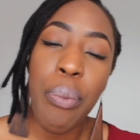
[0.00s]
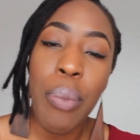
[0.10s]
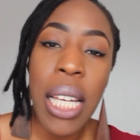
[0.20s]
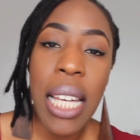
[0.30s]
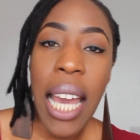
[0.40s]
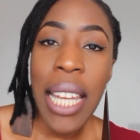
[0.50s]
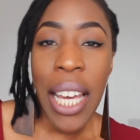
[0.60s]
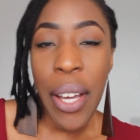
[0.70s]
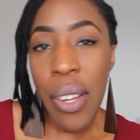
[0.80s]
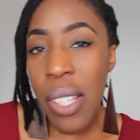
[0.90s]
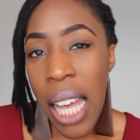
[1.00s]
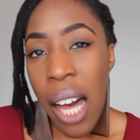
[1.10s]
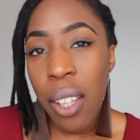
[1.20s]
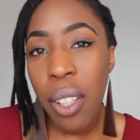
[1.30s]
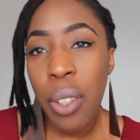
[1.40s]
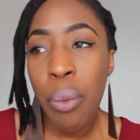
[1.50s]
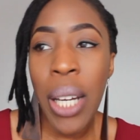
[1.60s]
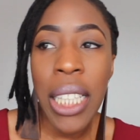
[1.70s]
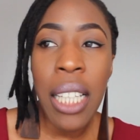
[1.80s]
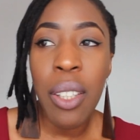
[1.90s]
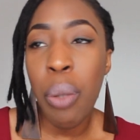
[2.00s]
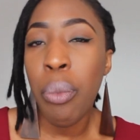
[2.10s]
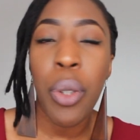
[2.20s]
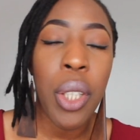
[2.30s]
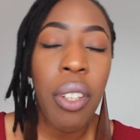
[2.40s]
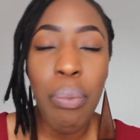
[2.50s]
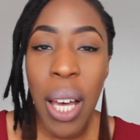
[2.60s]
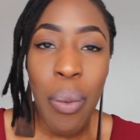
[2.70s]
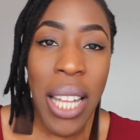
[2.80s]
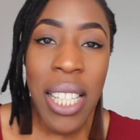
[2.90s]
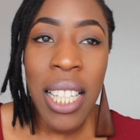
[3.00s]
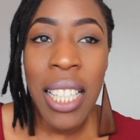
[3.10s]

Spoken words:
be in a hotel on the morning of my wedding,